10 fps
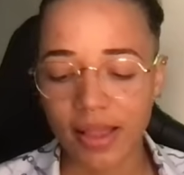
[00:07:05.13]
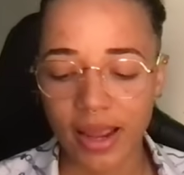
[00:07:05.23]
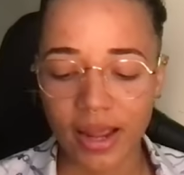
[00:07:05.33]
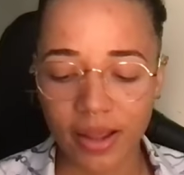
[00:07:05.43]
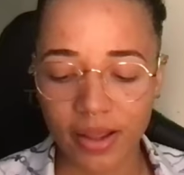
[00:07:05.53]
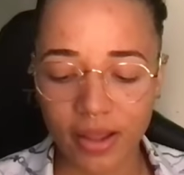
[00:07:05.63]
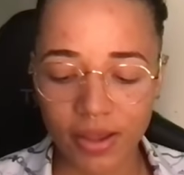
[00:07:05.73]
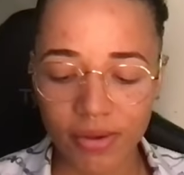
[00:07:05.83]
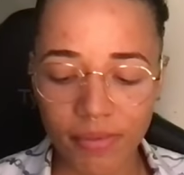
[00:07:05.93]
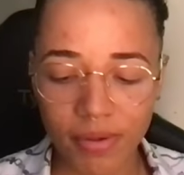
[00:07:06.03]
like
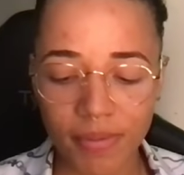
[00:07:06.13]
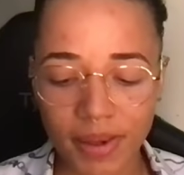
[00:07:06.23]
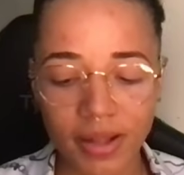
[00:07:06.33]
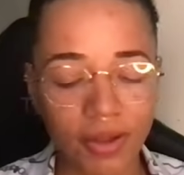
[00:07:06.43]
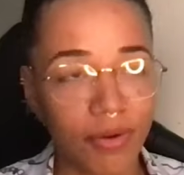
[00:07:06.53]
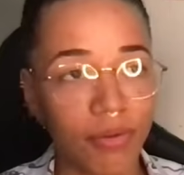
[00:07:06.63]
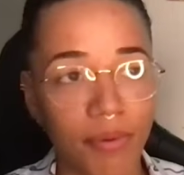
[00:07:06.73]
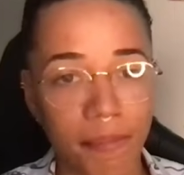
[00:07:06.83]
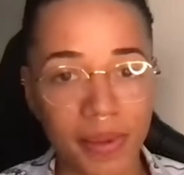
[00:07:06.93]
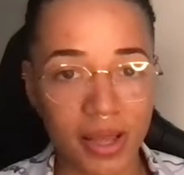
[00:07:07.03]
you you're about to go
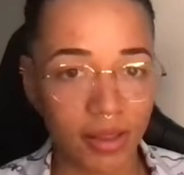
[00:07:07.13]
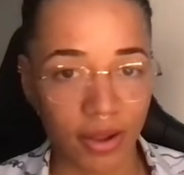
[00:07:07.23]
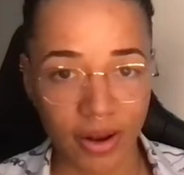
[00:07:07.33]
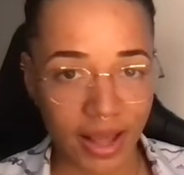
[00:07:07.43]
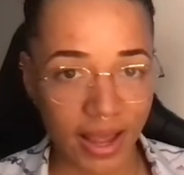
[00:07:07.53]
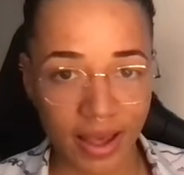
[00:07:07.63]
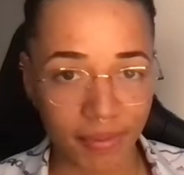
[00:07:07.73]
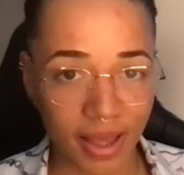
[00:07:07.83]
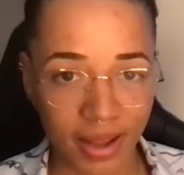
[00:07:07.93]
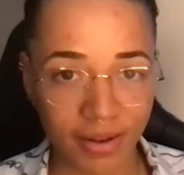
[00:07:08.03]
through a big third eye
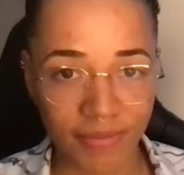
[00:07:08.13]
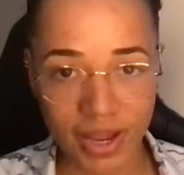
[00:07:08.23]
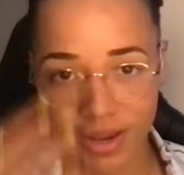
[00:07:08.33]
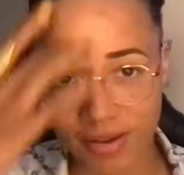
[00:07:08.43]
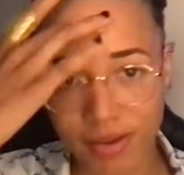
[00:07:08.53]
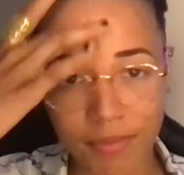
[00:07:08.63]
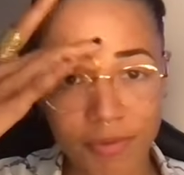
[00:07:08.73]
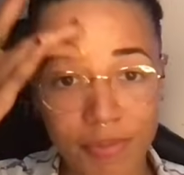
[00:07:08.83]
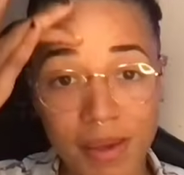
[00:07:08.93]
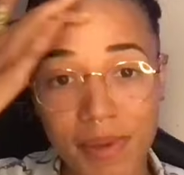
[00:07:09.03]
activation. Some
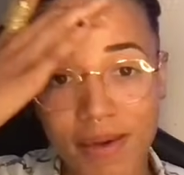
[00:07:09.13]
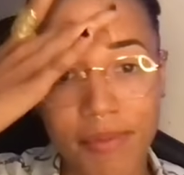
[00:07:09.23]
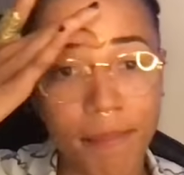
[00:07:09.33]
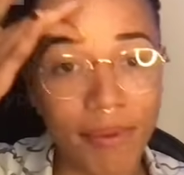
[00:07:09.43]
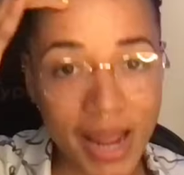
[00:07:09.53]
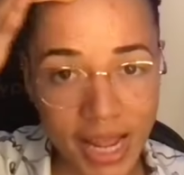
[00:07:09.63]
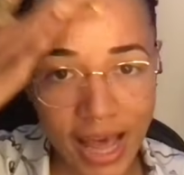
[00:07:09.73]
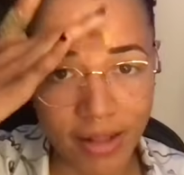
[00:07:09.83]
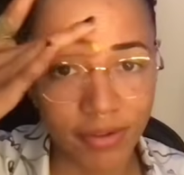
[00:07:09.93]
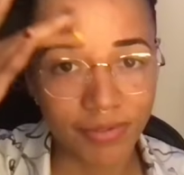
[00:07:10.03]
of you may be having
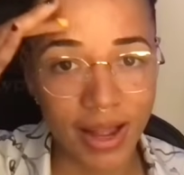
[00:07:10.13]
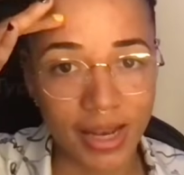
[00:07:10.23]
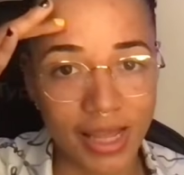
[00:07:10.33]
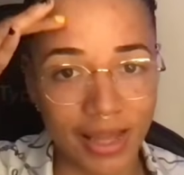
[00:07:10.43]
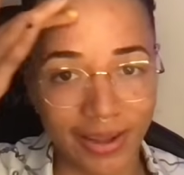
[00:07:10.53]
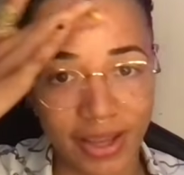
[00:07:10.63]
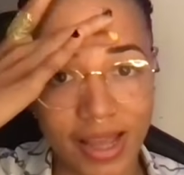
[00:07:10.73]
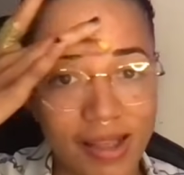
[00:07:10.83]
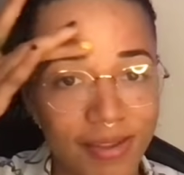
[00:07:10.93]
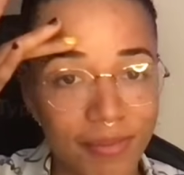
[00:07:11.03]
breakouts around here.
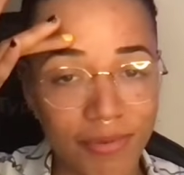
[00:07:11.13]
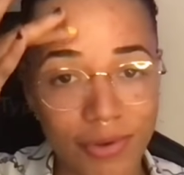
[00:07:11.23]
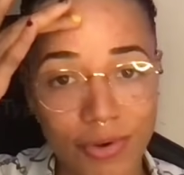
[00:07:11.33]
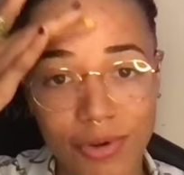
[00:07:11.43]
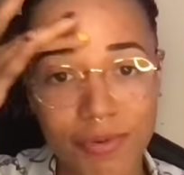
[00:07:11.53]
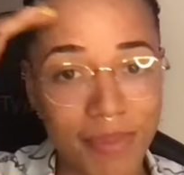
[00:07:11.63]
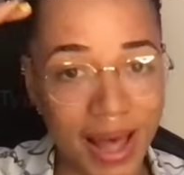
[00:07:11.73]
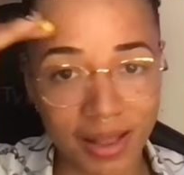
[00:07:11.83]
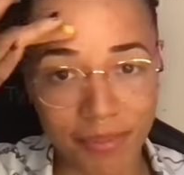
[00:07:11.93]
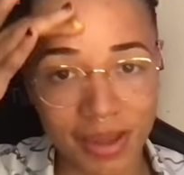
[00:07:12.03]
Okay, some of you, or you
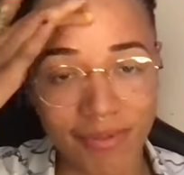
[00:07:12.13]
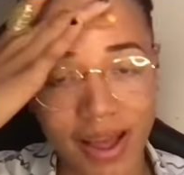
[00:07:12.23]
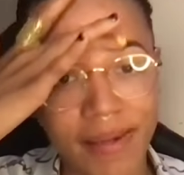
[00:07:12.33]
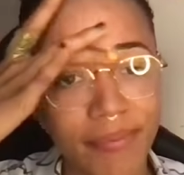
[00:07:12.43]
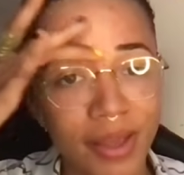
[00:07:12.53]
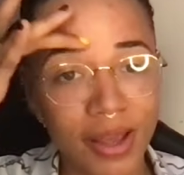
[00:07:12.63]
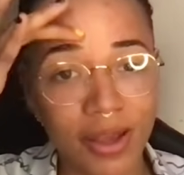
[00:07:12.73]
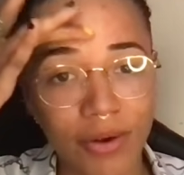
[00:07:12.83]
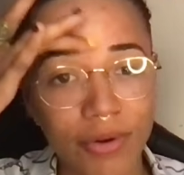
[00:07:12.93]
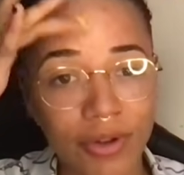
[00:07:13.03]
about to be right.
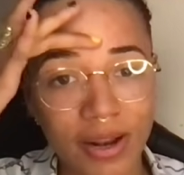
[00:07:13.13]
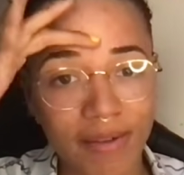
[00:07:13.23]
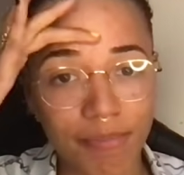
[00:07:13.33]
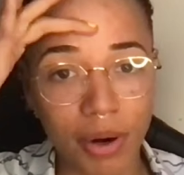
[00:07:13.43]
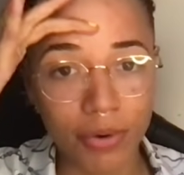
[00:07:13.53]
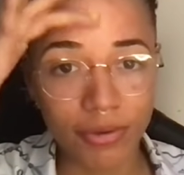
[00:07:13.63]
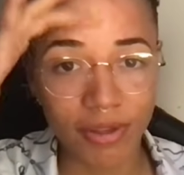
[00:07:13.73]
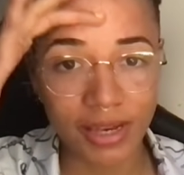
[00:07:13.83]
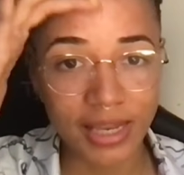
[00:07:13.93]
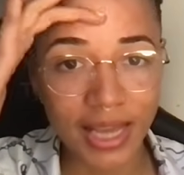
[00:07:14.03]
Or you could have
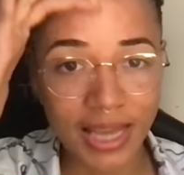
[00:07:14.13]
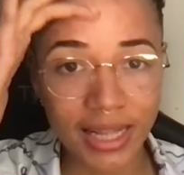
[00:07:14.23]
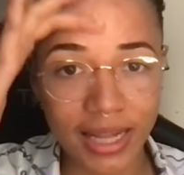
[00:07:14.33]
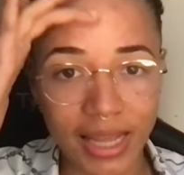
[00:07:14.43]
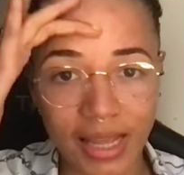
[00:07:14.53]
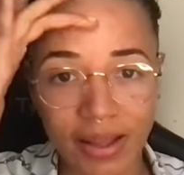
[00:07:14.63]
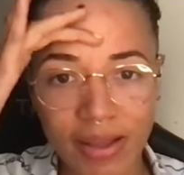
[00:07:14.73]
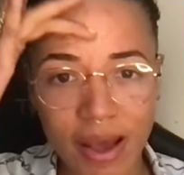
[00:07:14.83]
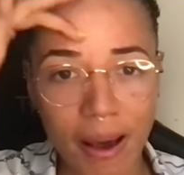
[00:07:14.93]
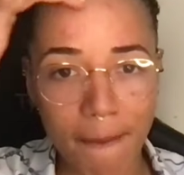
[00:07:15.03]
pulsing, tingling,
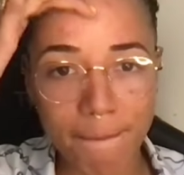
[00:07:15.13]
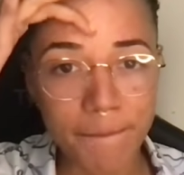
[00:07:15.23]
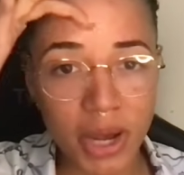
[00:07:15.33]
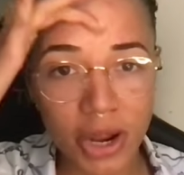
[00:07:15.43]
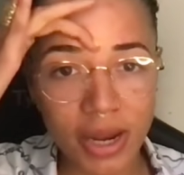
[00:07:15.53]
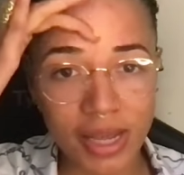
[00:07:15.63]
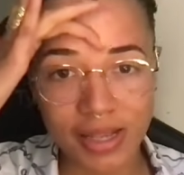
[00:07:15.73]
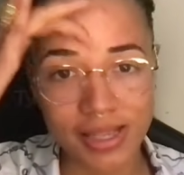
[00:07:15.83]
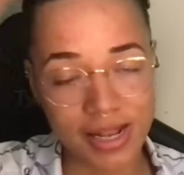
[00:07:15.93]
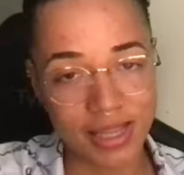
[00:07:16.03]
um,
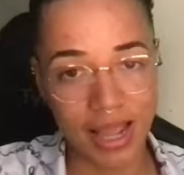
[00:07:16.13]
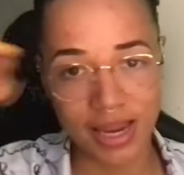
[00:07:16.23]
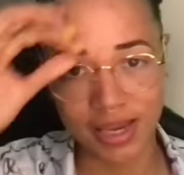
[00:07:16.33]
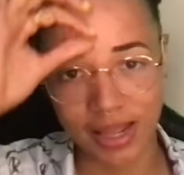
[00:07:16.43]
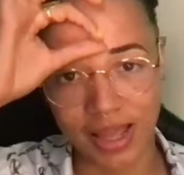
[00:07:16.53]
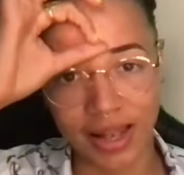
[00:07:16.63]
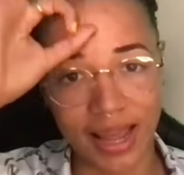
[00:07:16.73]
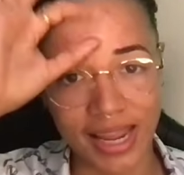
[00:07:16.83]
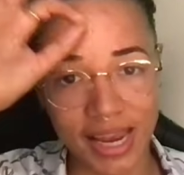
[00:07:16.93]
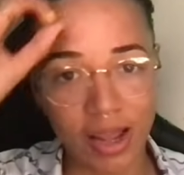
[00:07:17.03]
burning sensation here,
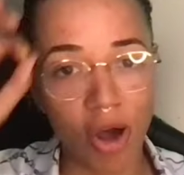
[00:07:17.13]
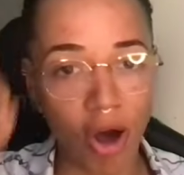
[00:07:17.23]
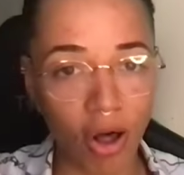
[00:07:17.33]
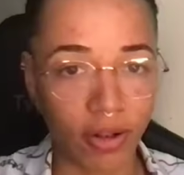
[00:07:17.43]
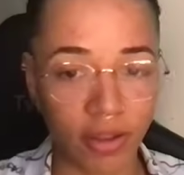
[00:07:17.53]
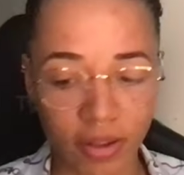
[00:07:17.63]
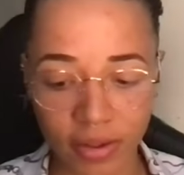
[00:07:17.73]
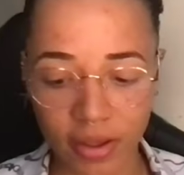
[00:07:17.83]
like getting hot.